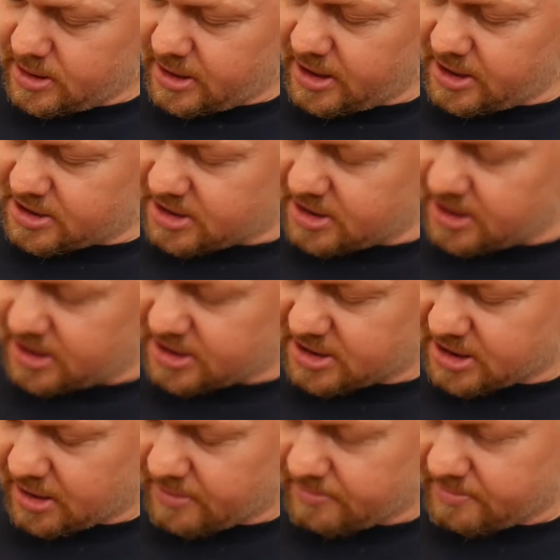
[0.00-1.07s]
it's in
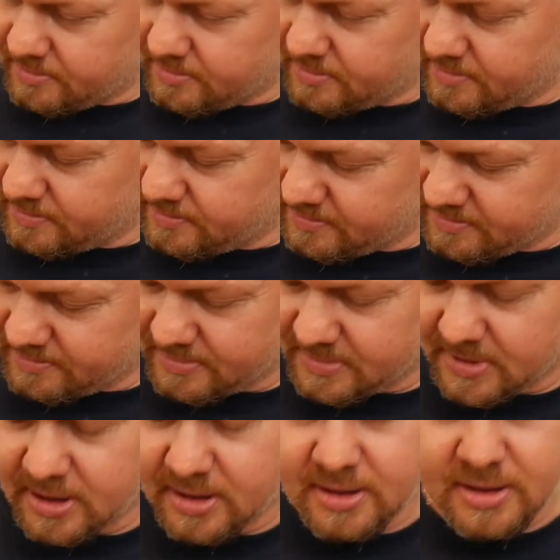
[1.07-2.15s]
its, um,
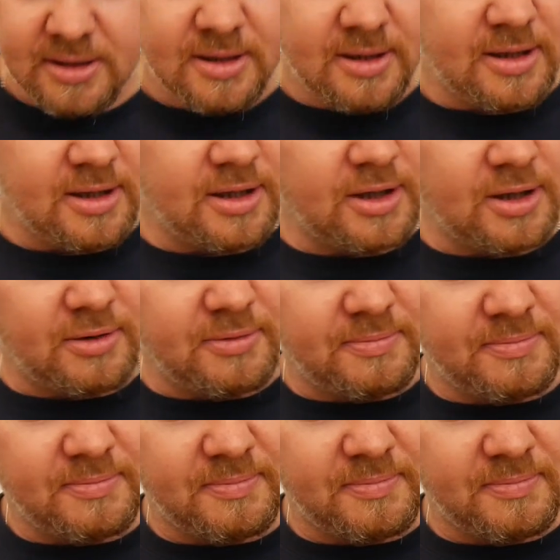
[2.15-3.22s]
you know,
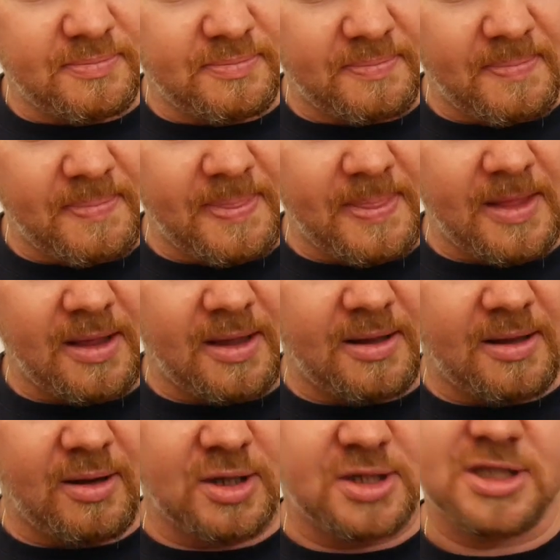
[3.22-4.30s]

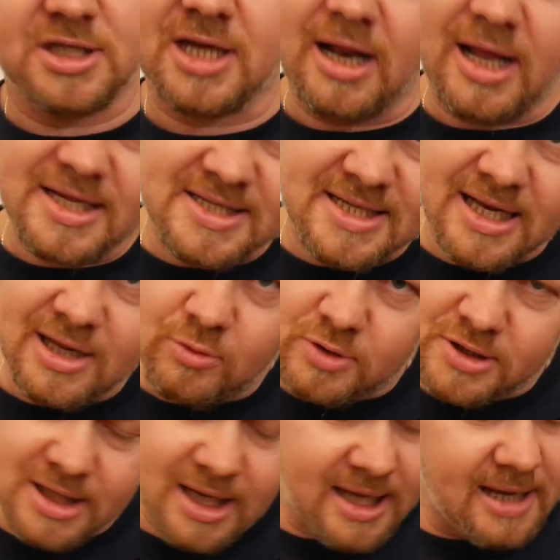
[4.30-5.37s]
shall I sell it or
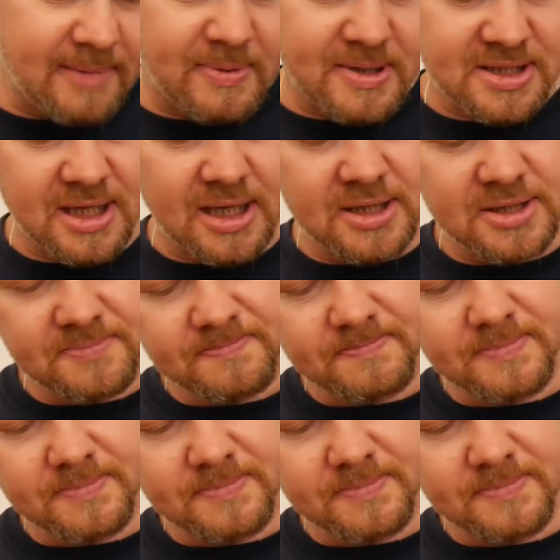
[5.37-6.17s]
shall I keep it stage?